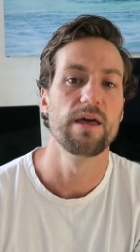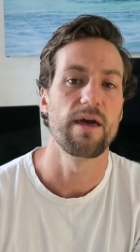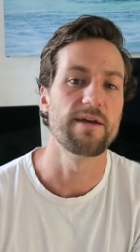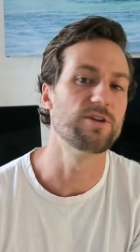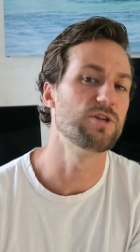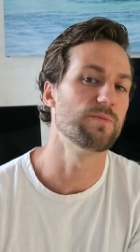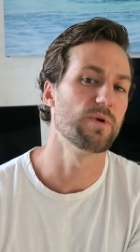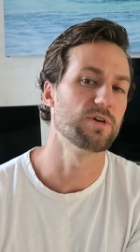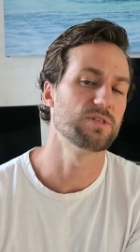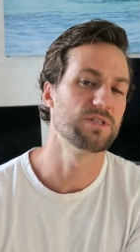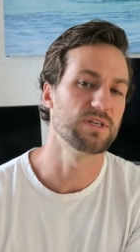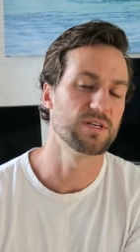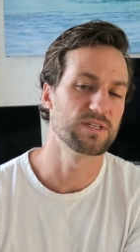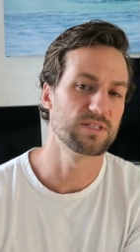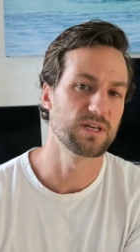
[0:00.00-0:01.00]
HTML,
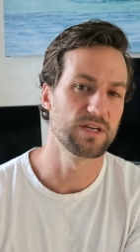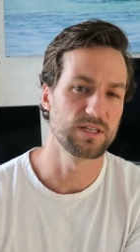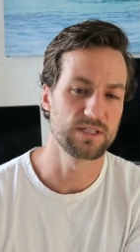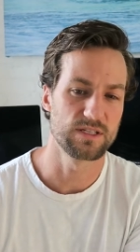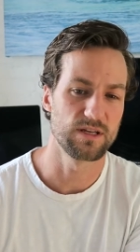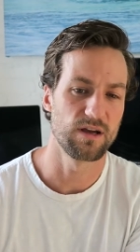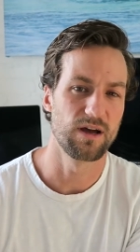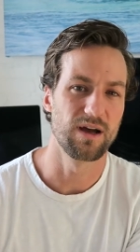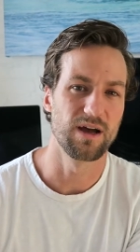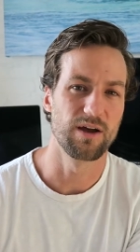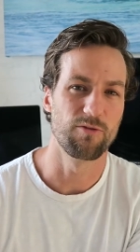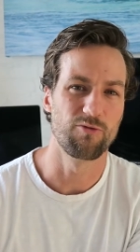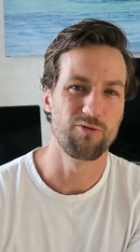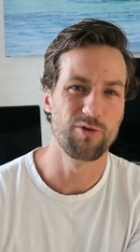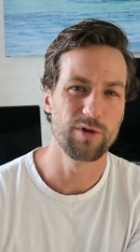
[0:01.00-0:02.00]
CSS
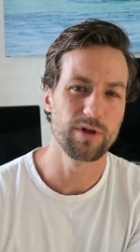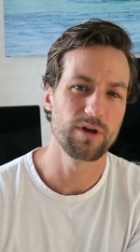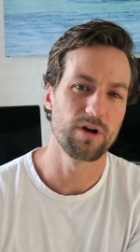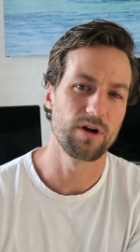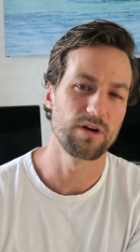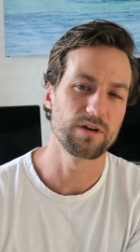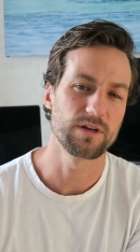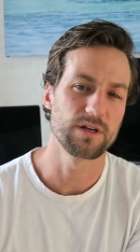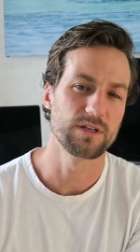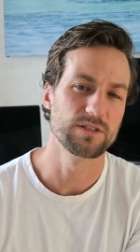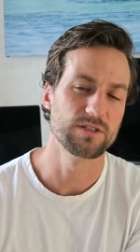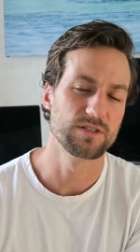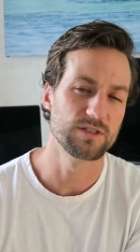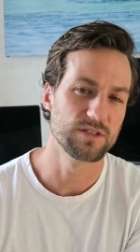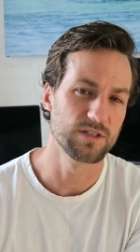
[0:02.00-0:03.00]
uh, really aren't
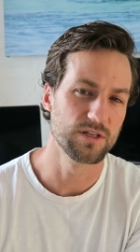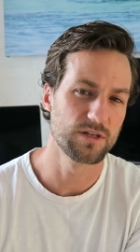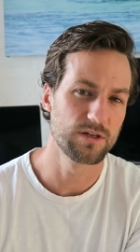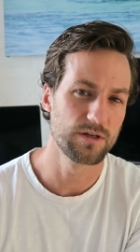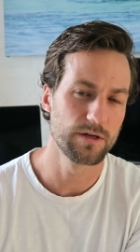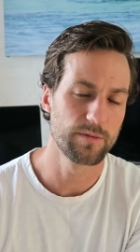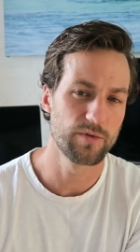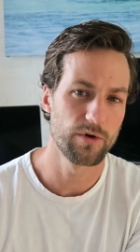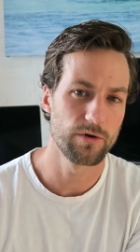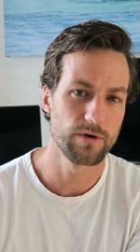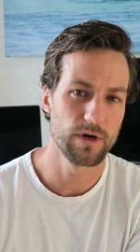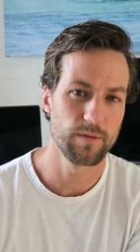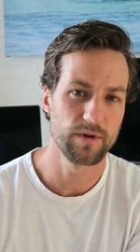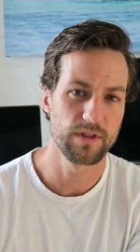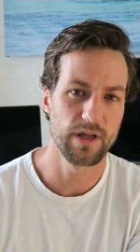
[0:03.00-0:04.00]
considered a
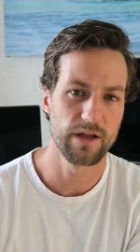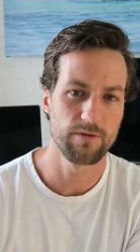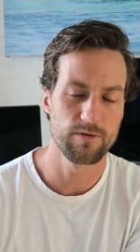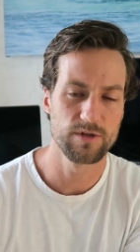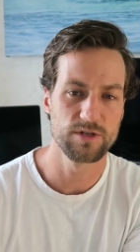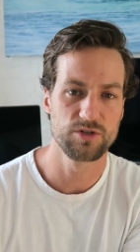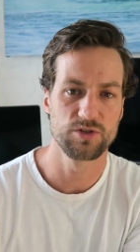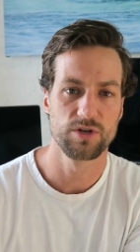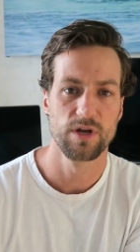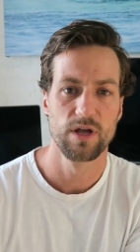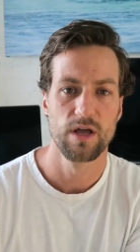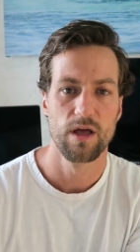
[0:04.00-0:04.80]
programming language.